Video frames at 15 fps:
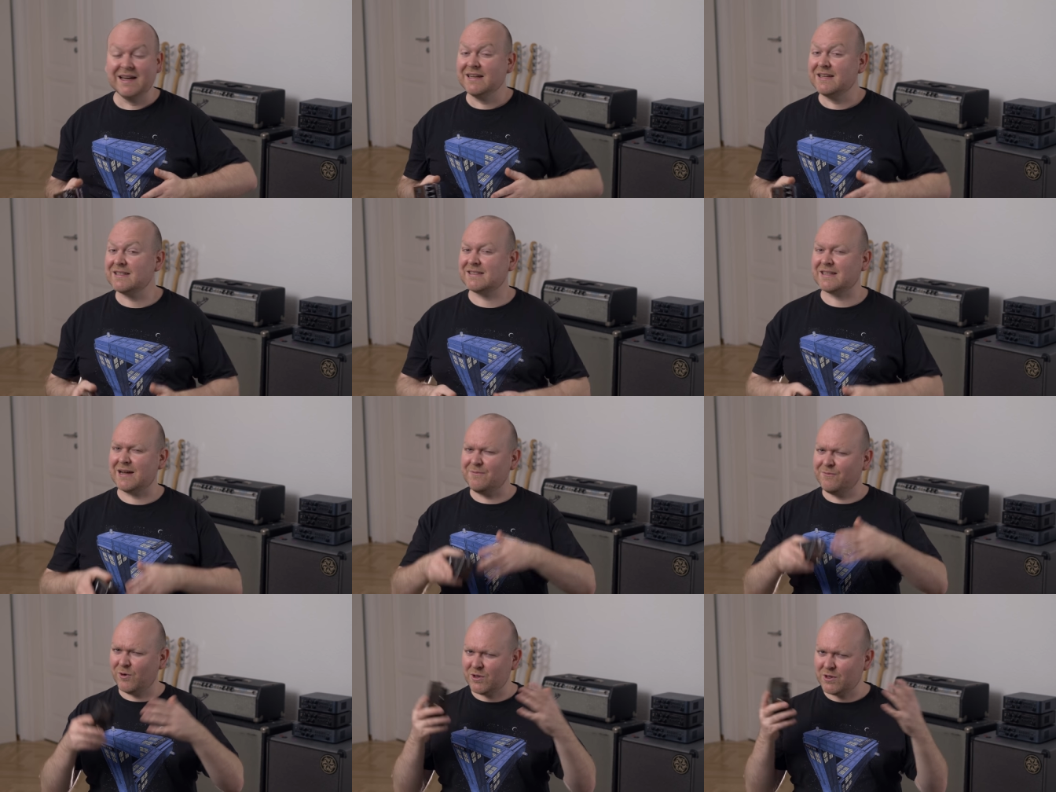This
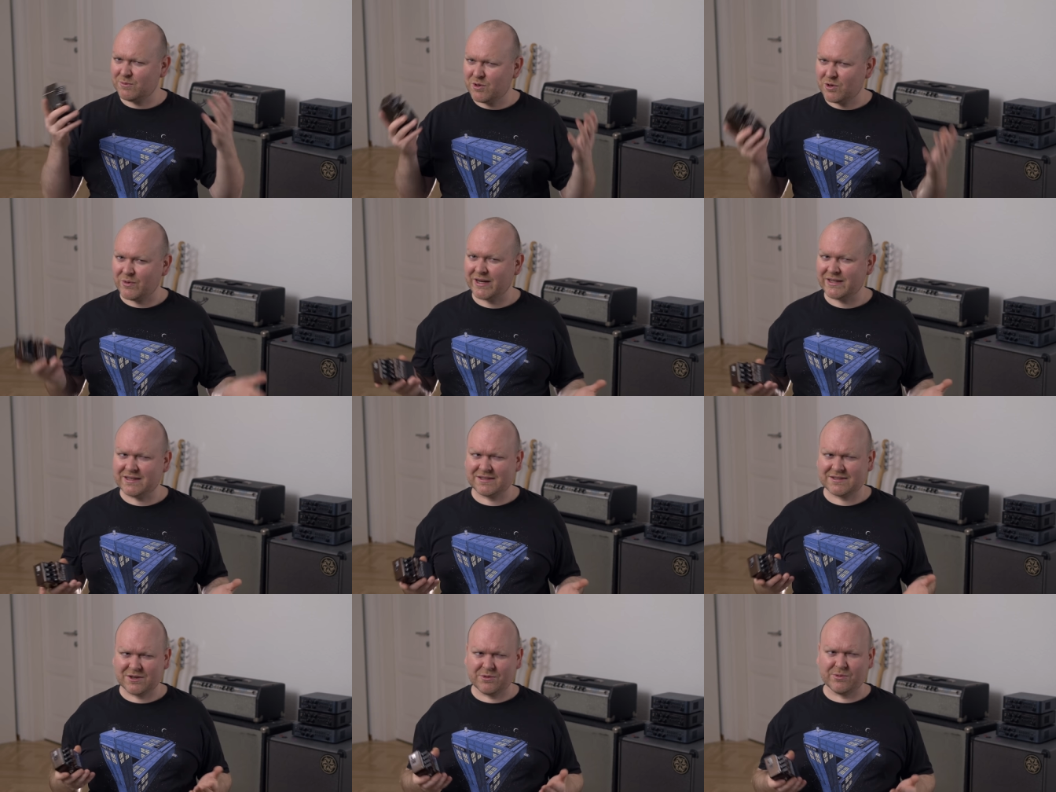time volume
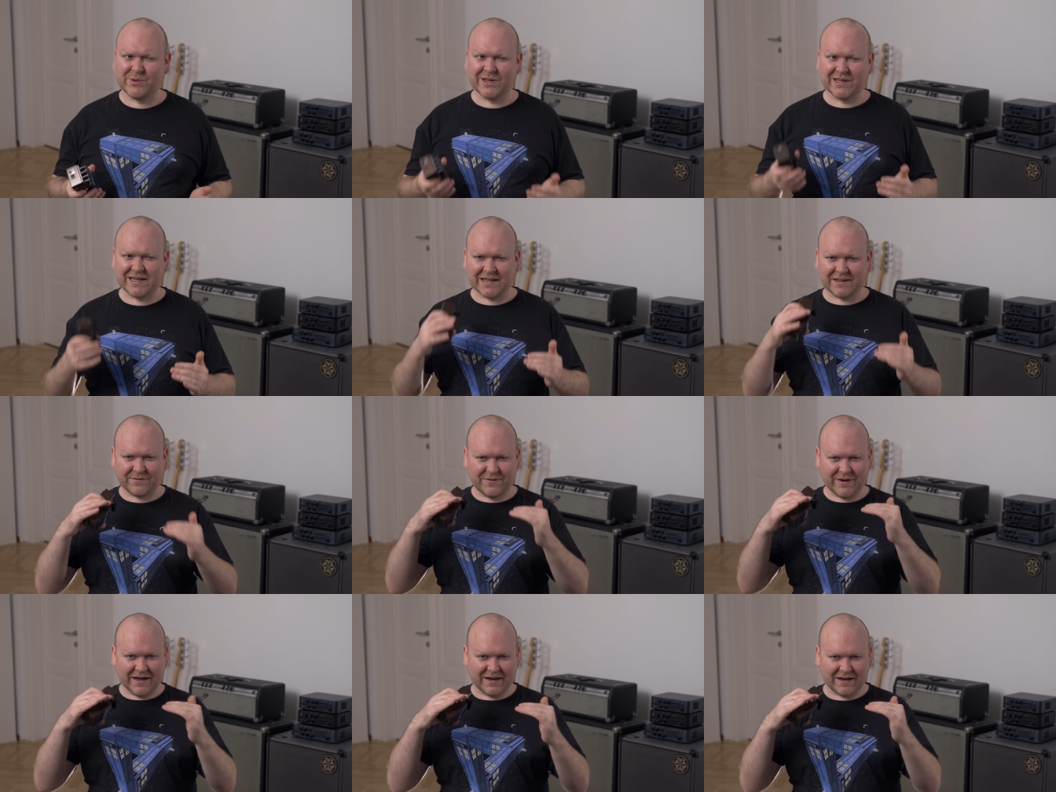corrected, so really get a
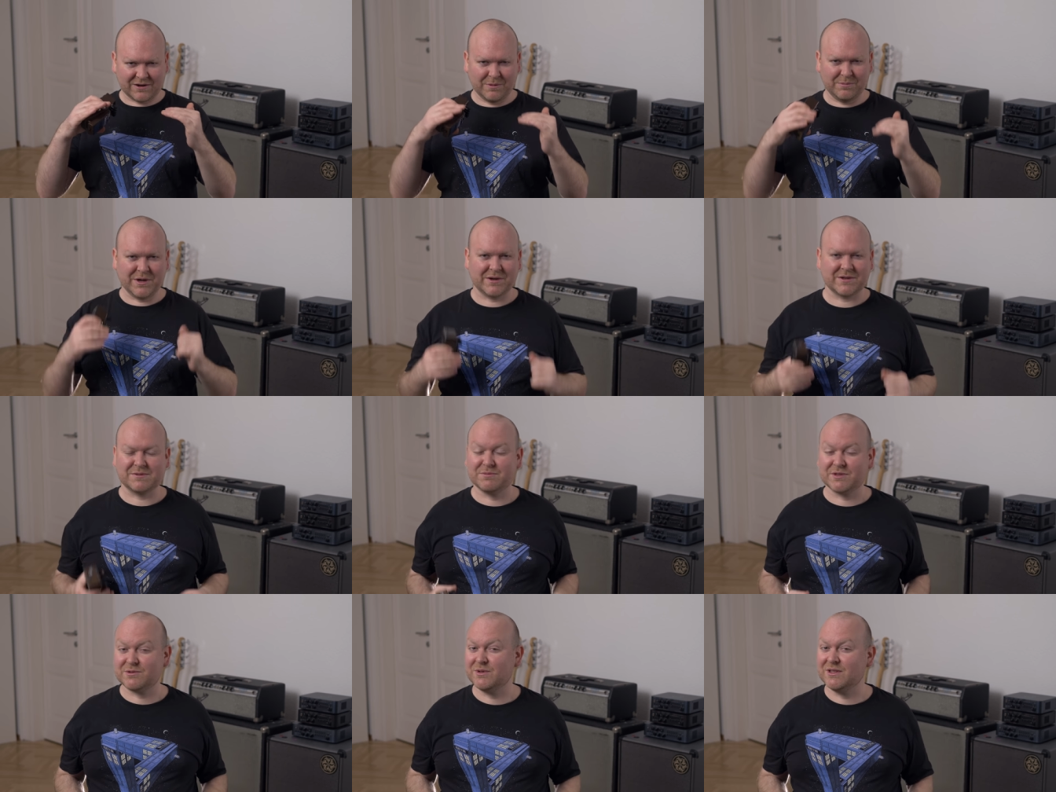fair comparison
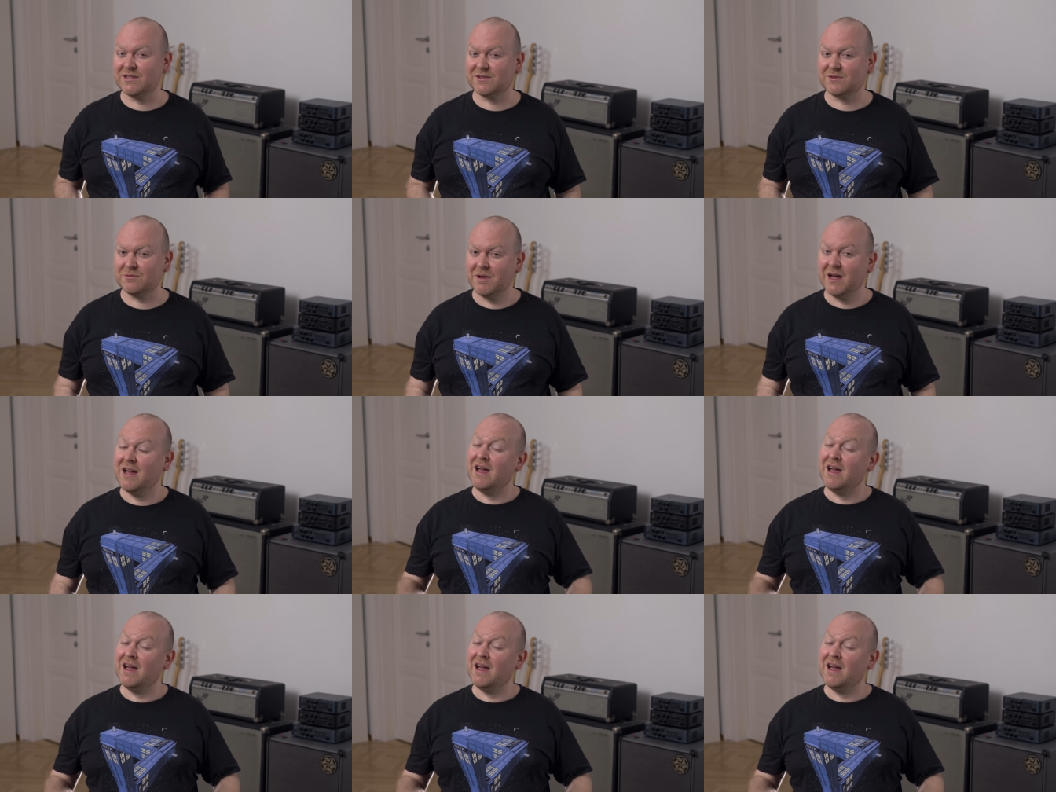between the two.